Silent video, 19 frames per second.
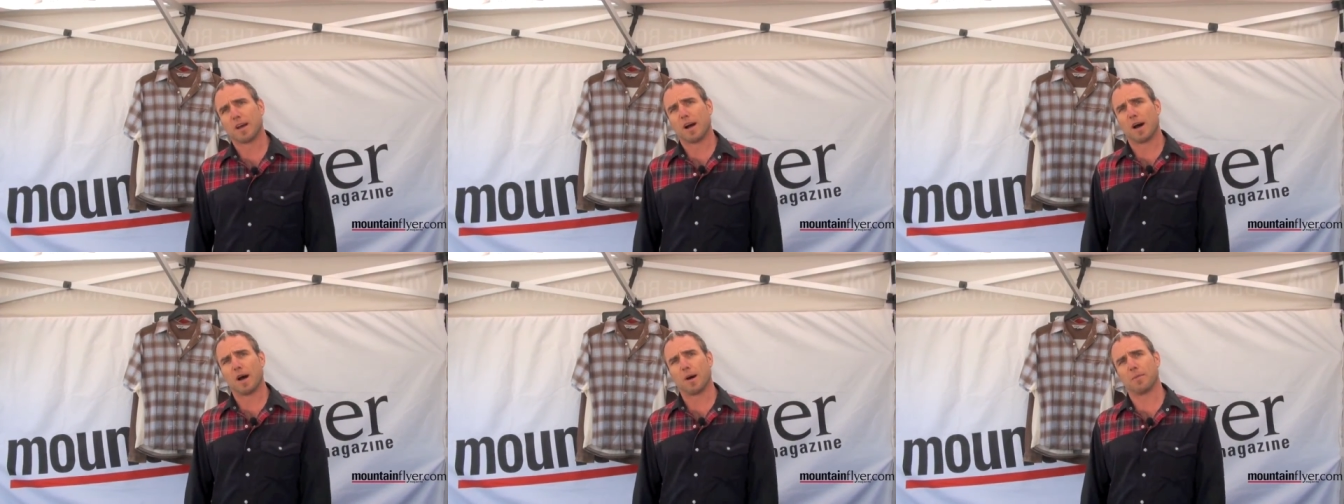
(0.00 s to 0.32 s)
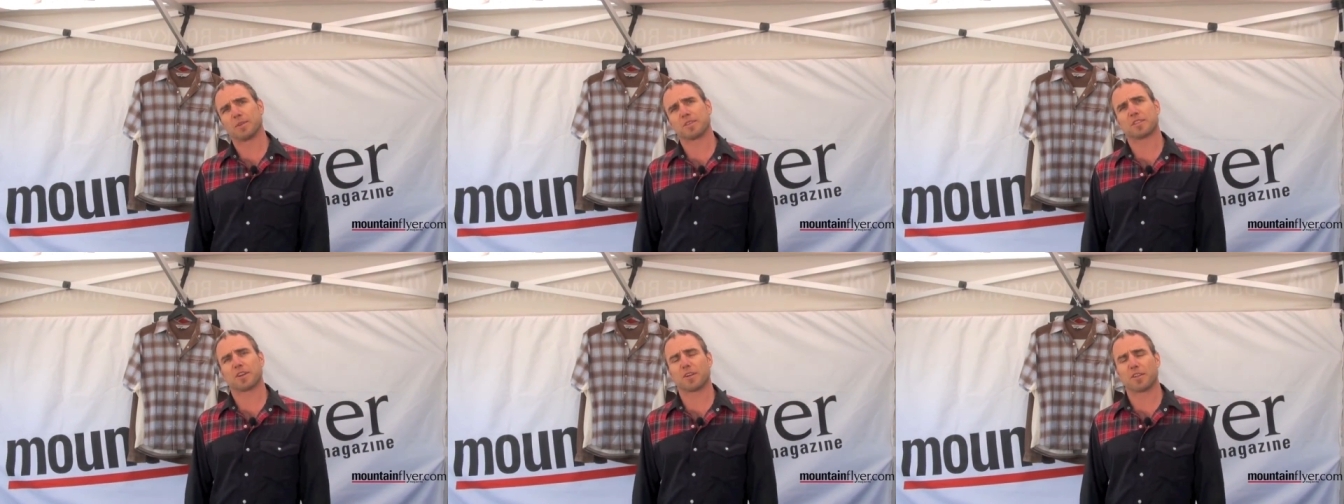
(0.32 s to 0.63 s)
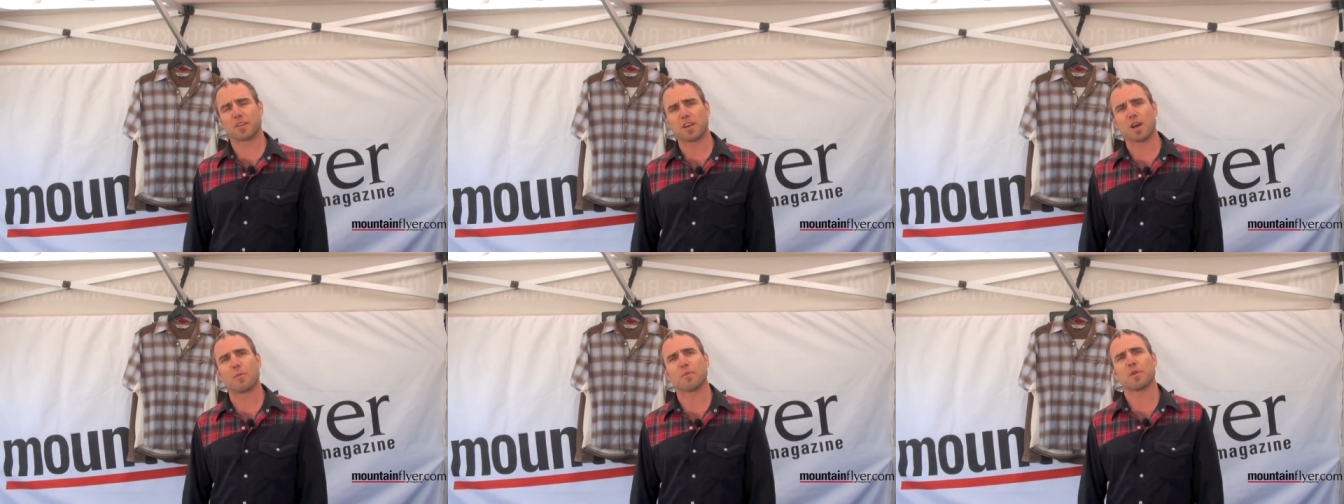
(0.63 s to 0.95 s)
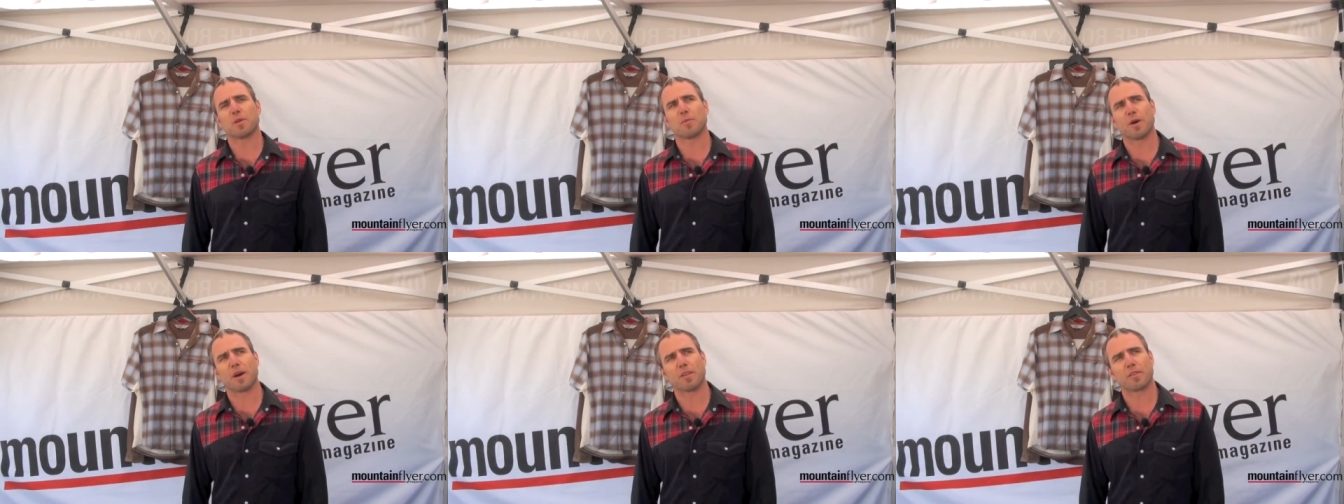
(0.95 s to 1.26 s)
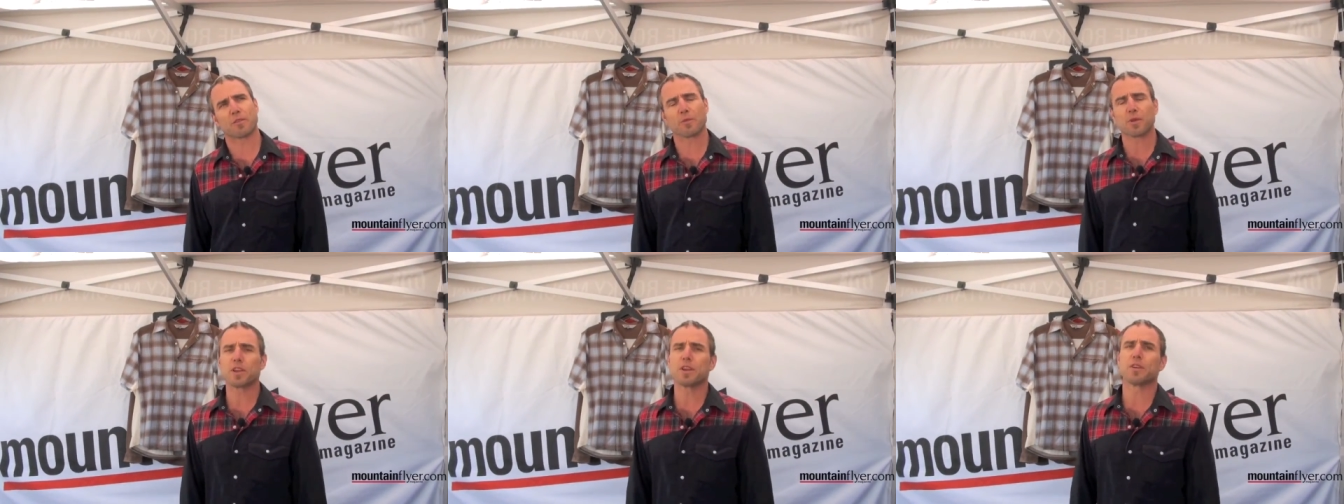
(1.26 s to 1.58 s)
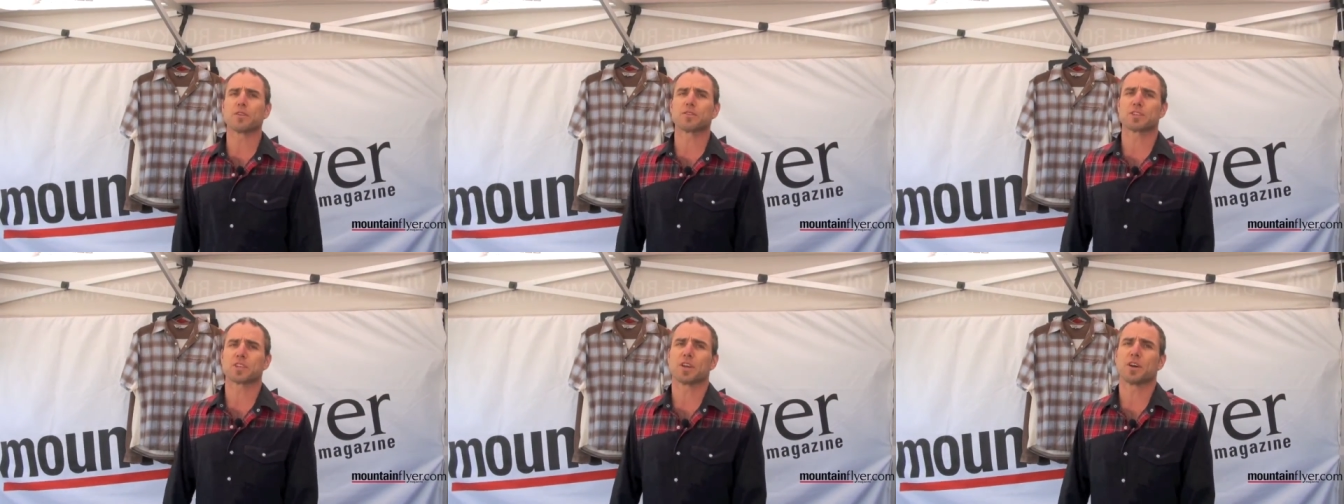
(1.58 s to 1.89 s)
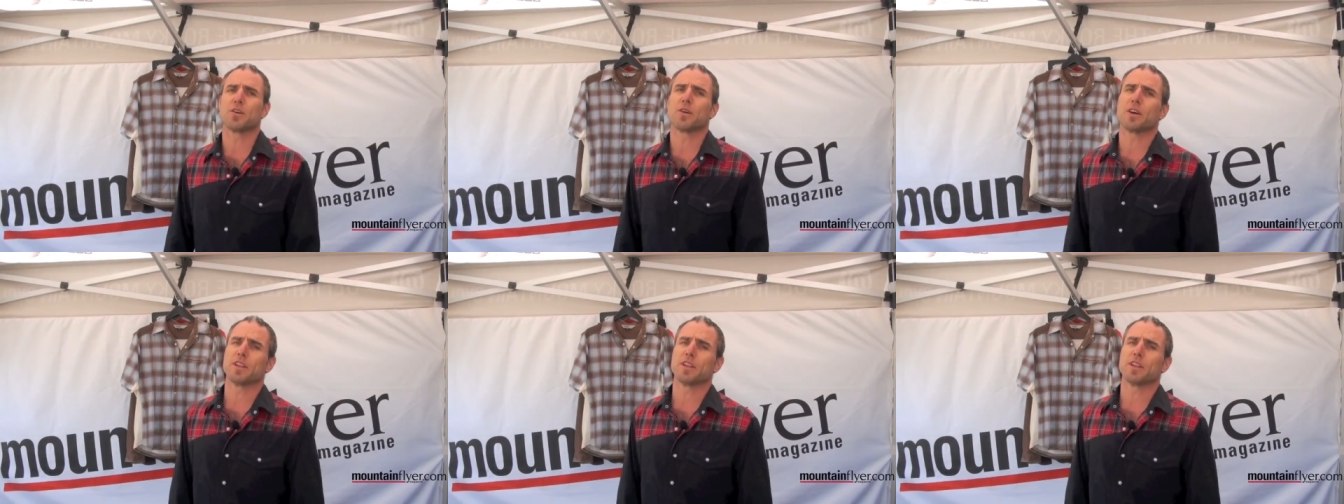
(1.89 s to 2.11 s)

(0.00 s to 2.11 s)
I started the company about 3 years ago.